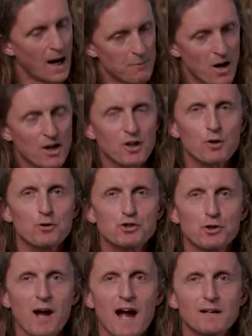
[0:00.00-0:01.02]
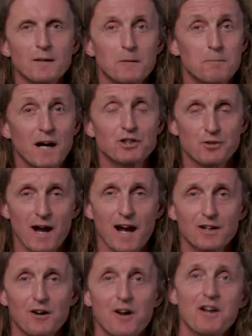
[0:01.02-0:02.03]
I'm not going to go track by
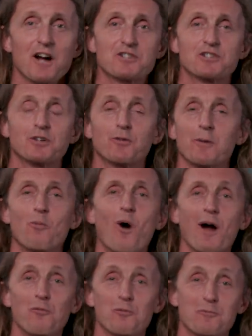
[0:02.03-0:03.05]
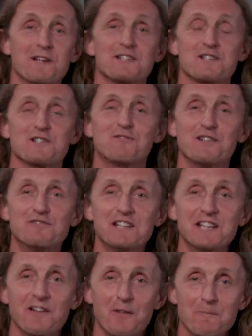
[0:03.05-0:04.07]
track on Hushed and Grim. Why? Well, because there's
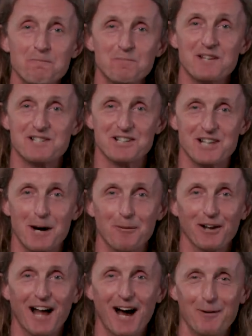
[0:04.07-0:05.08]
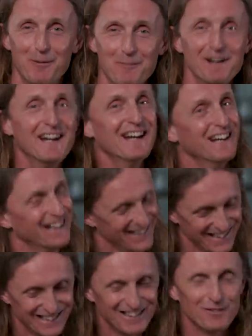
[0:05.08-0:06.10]
15 of them. It's a double album.
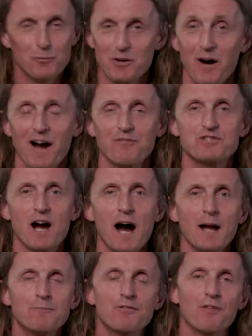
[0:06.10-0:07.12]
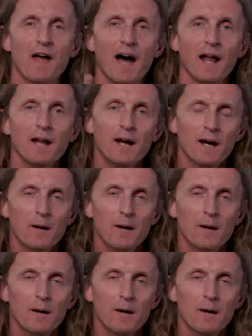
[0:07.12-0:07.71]
We don't have time for that.